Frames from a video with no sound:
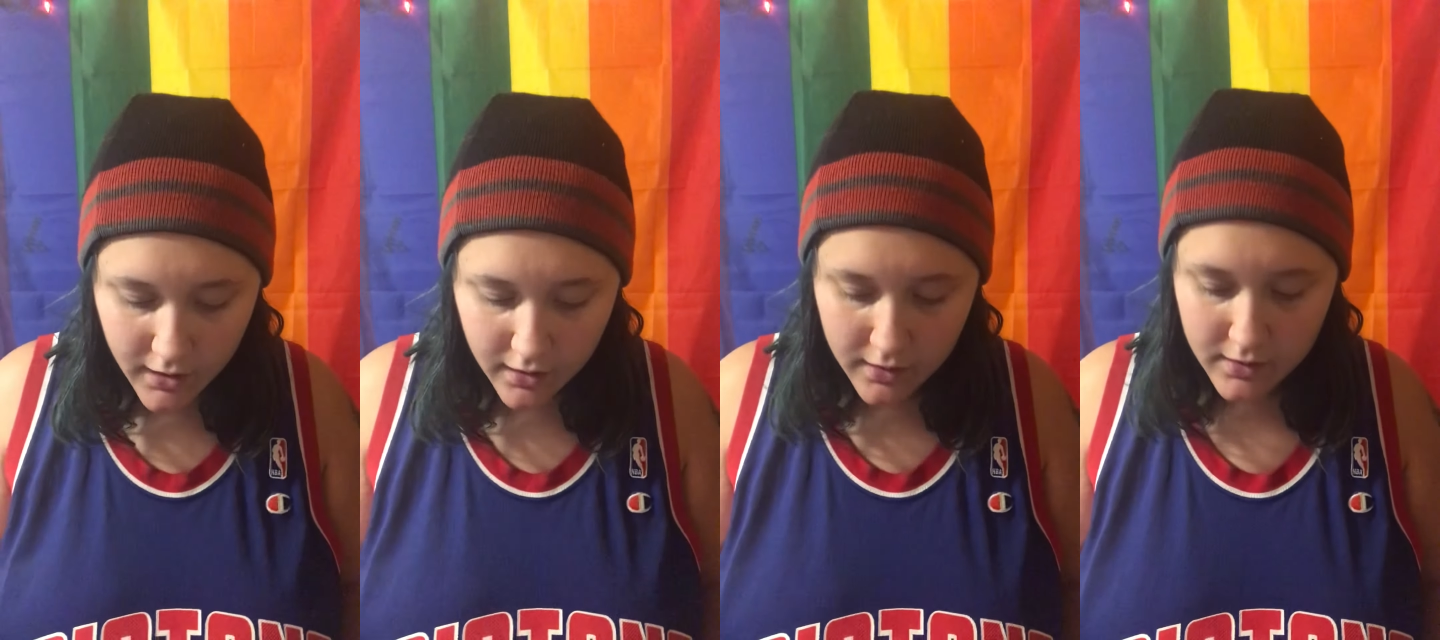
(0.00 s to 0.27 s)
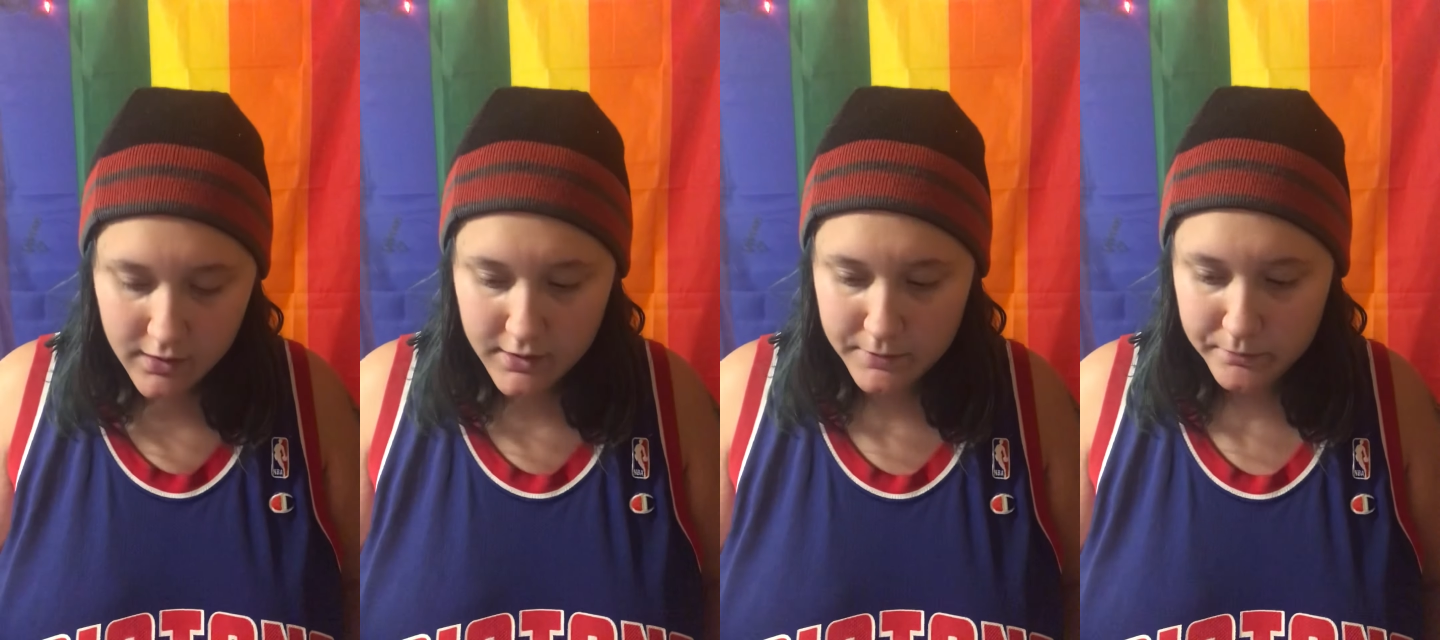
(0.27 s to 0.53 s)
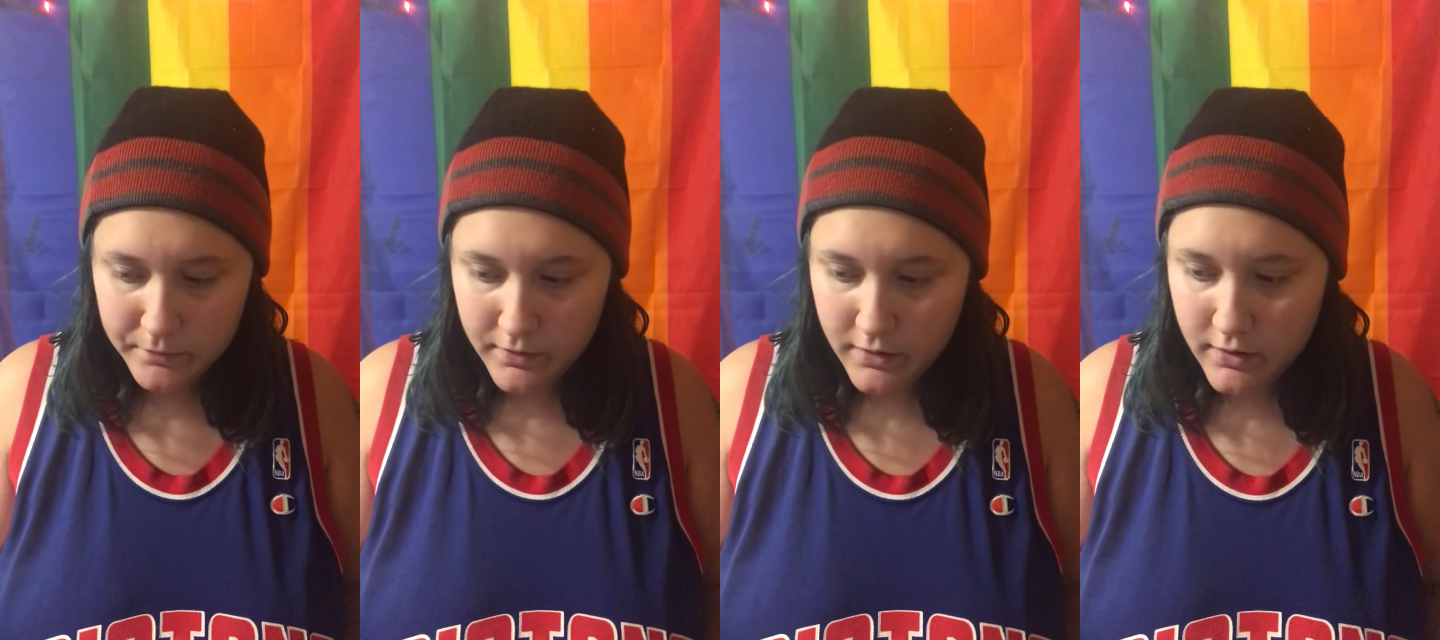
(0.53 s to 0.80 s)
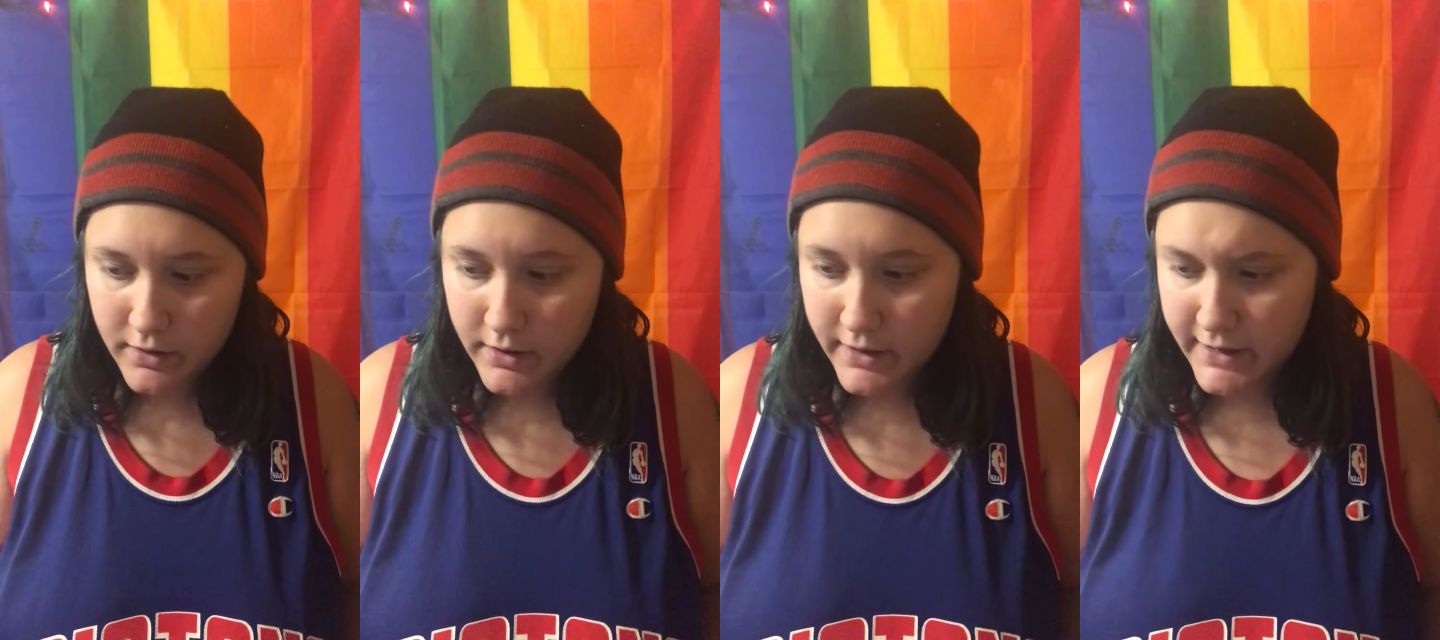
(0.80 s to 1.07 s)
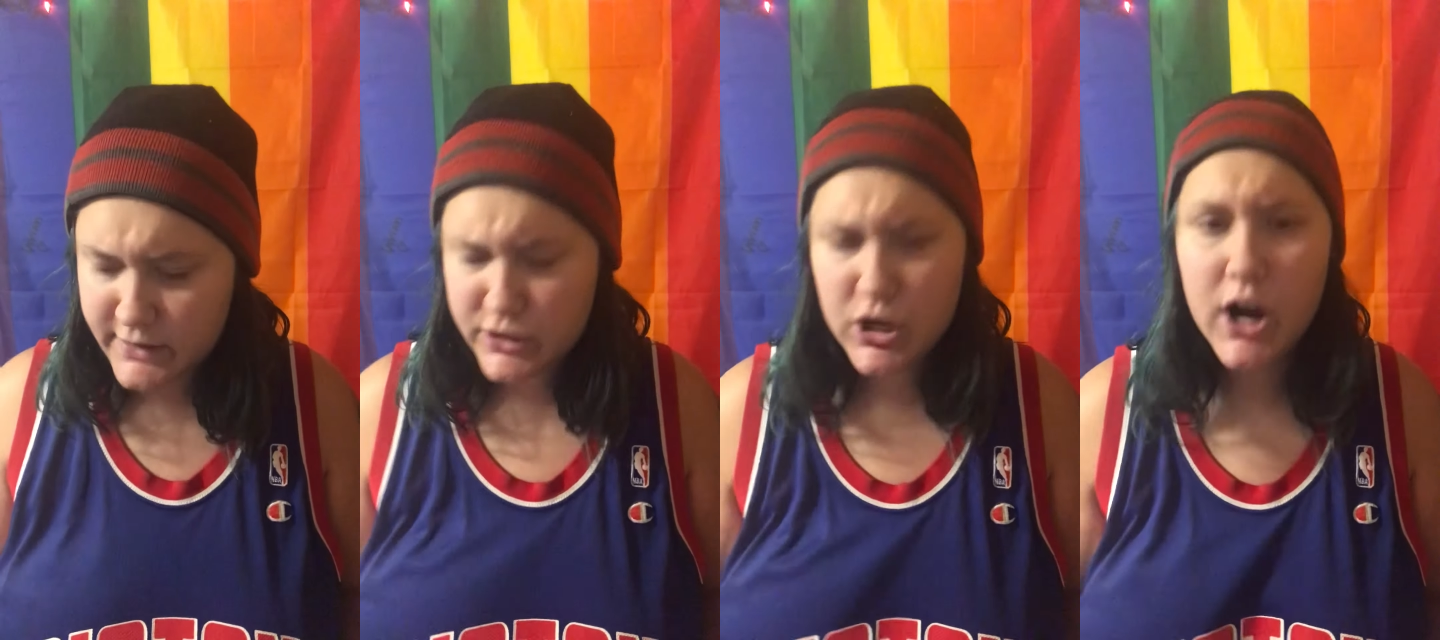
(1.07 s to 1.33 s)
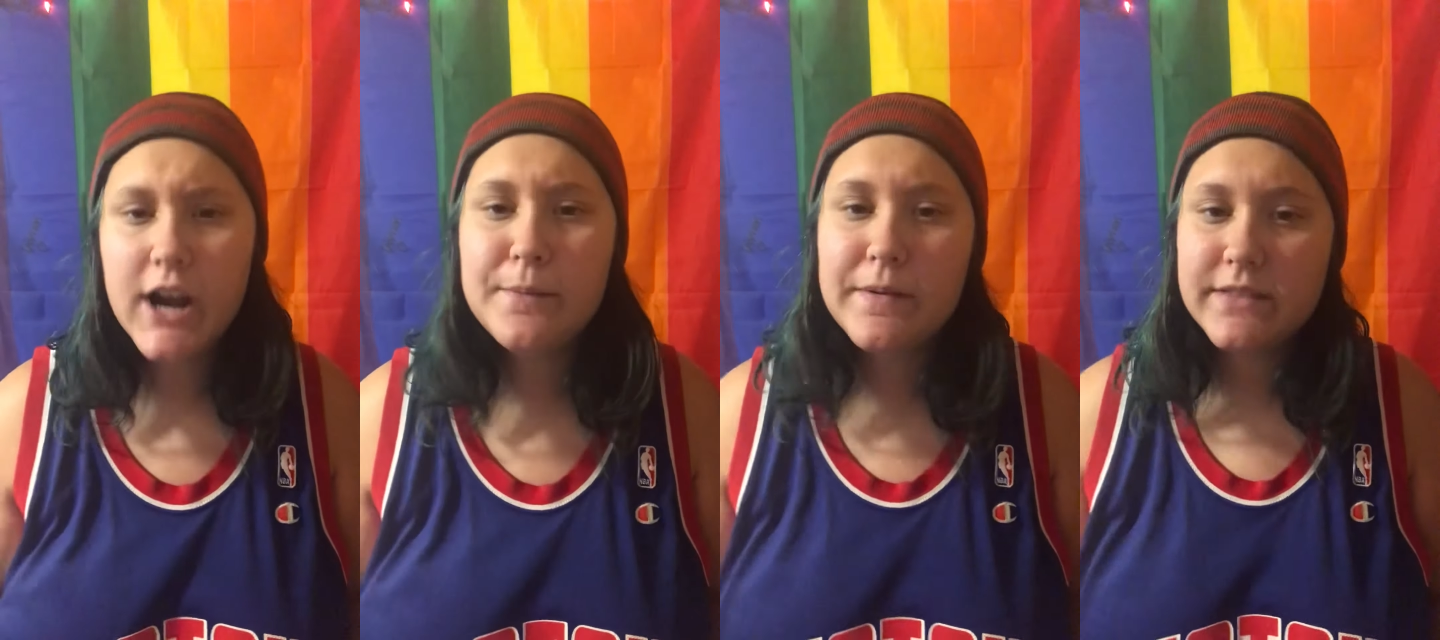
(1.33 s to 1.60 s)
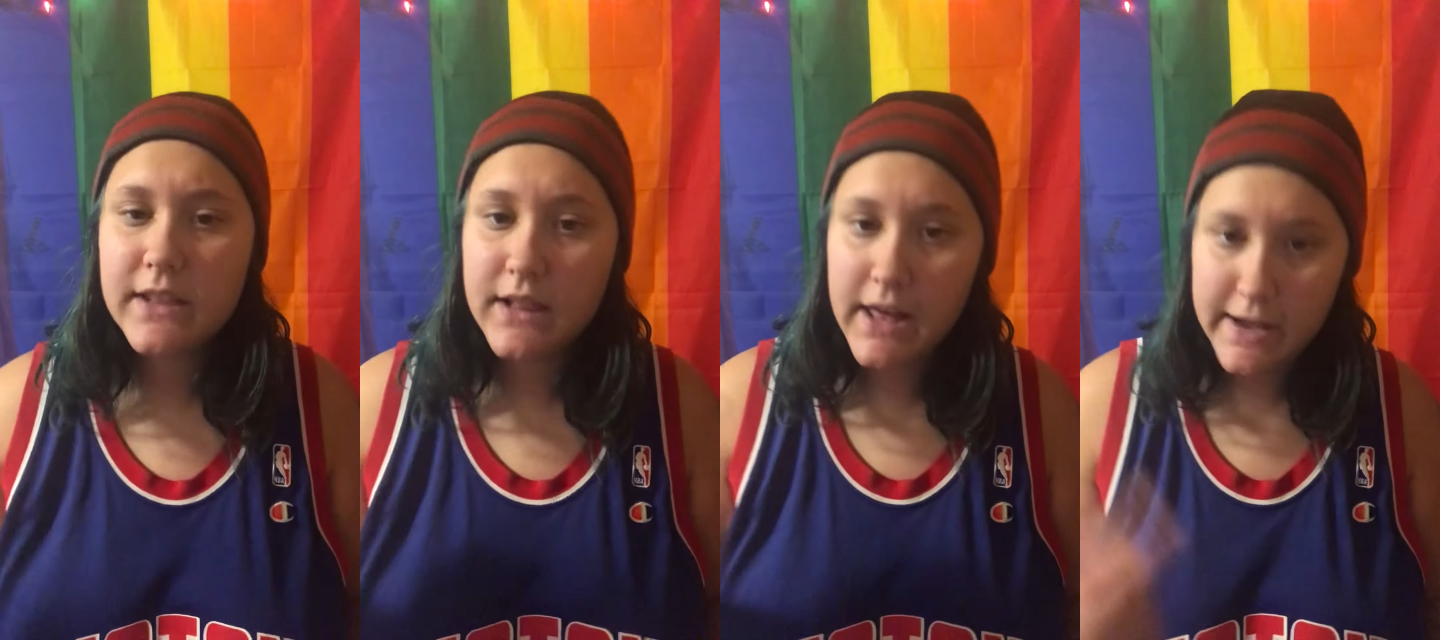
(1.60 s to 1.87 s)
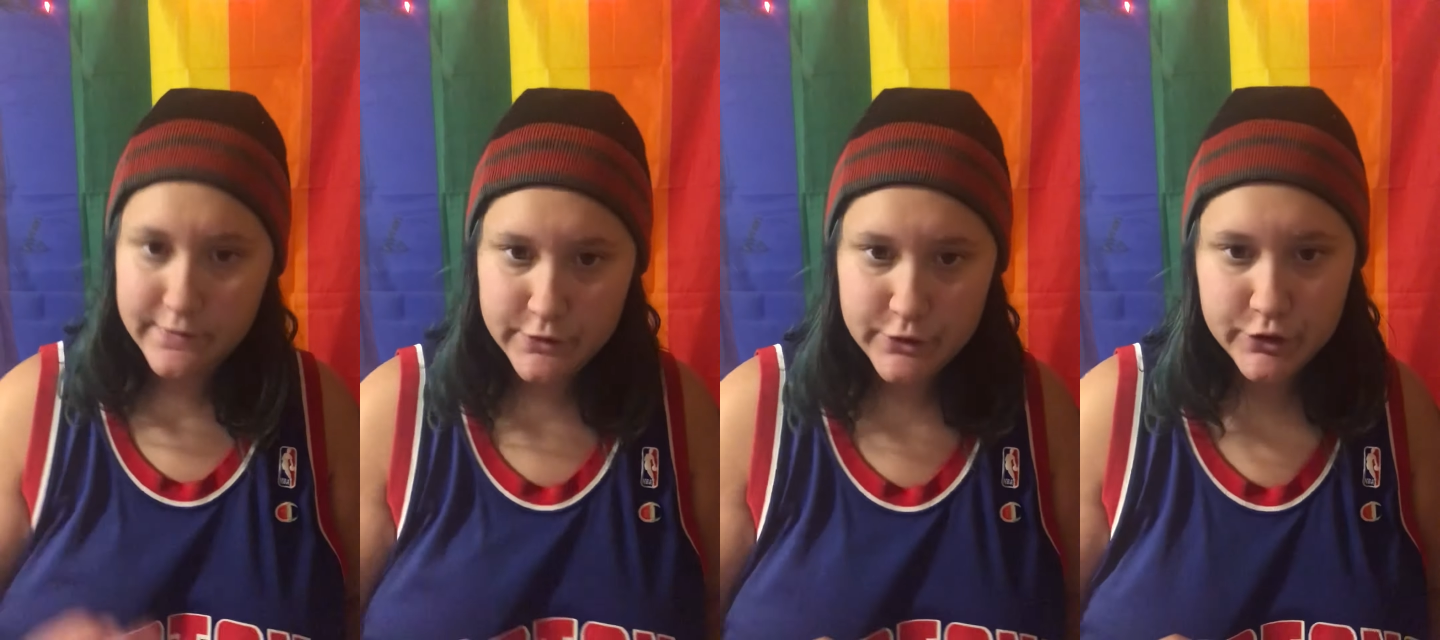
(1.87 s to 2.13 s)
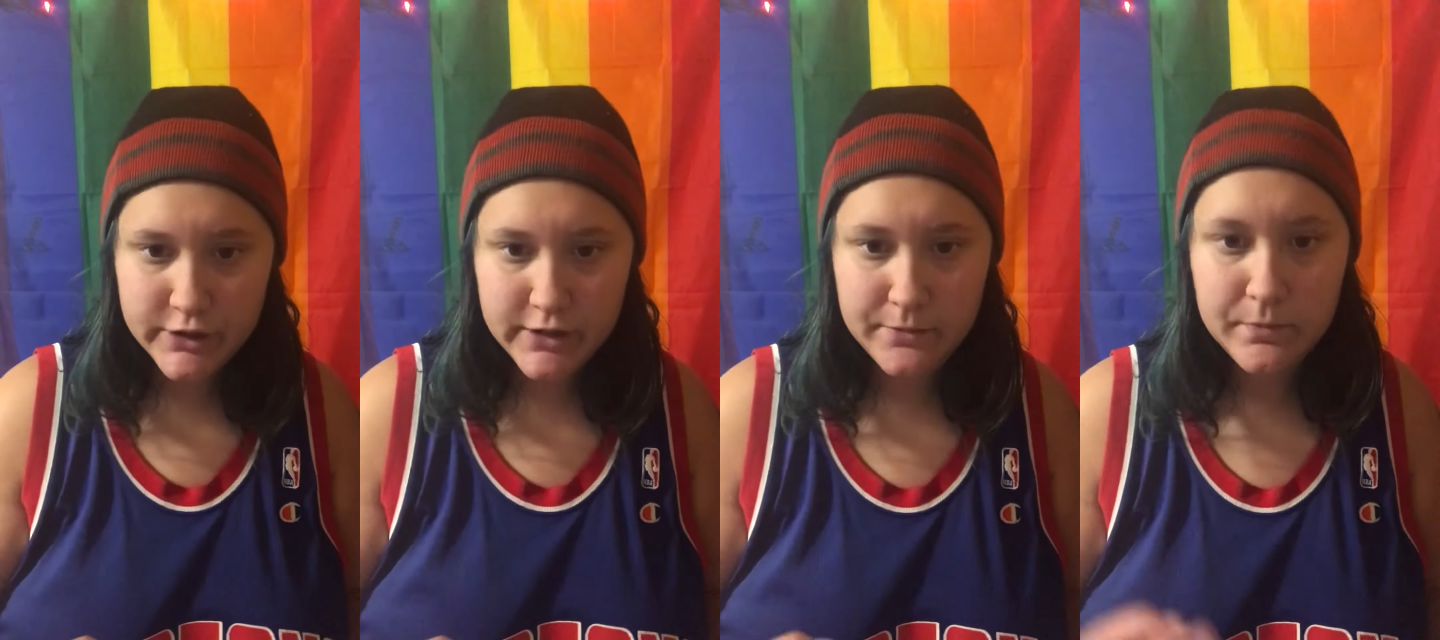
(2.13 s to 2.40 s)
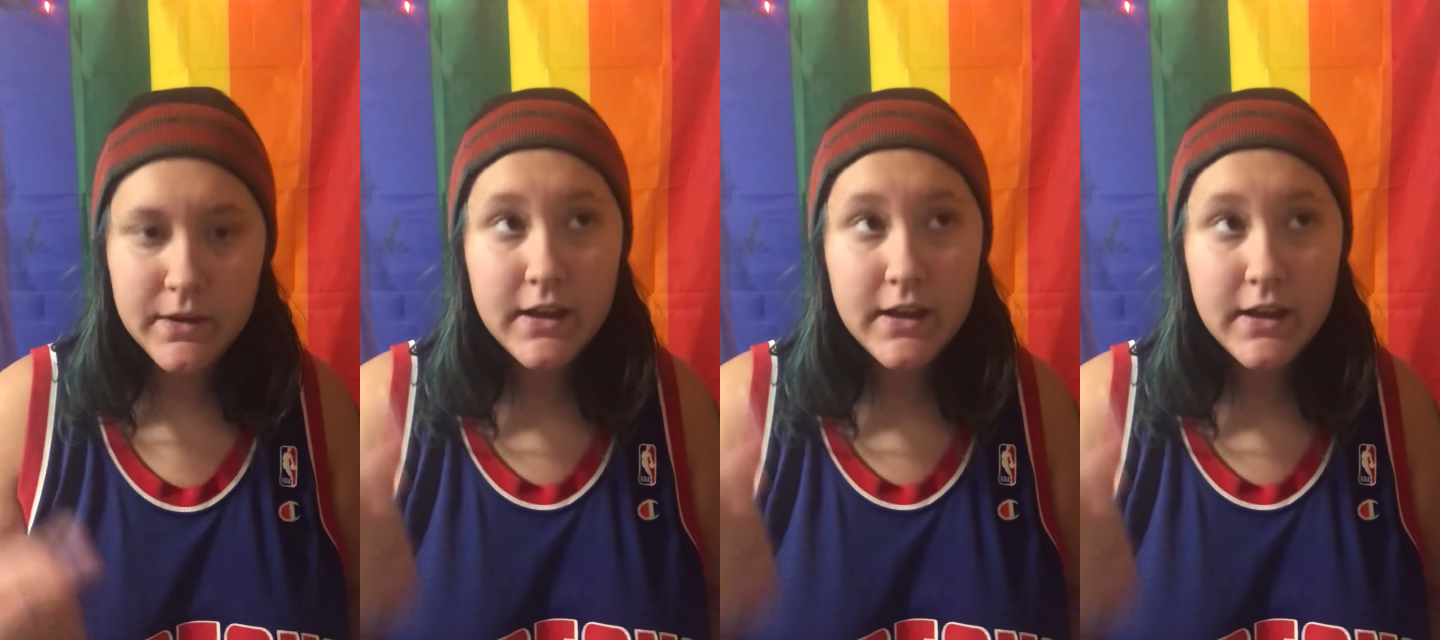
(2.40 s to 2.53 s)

Um, and sorry about the live stream